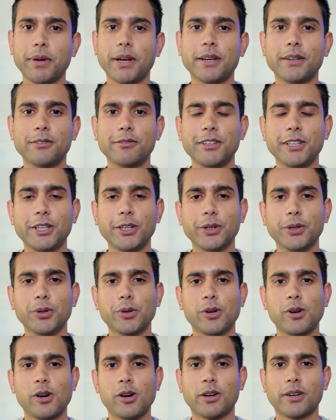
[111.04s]
made a
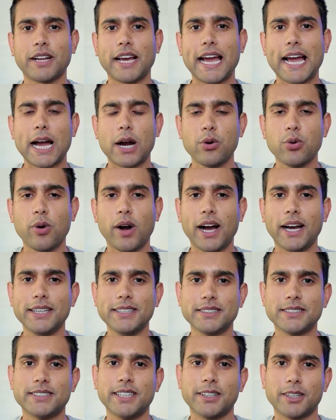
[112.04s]
video on how I
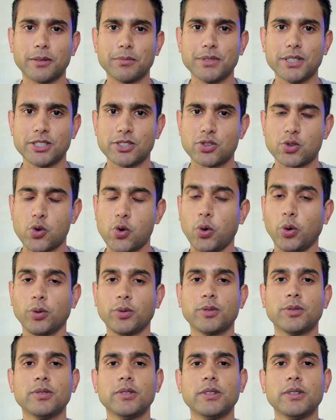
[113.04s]
set up this drone.